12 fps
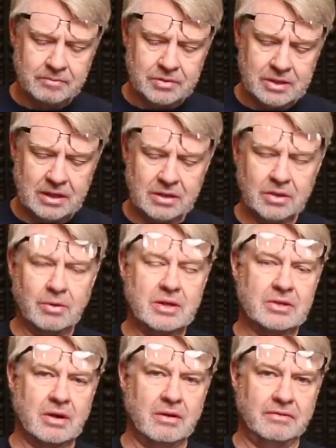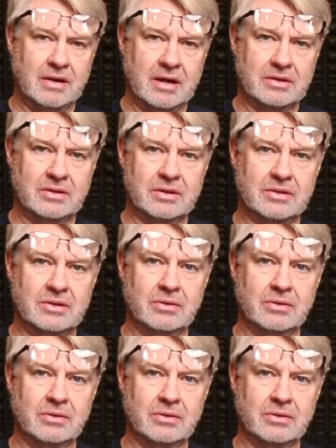10 degrees off axis,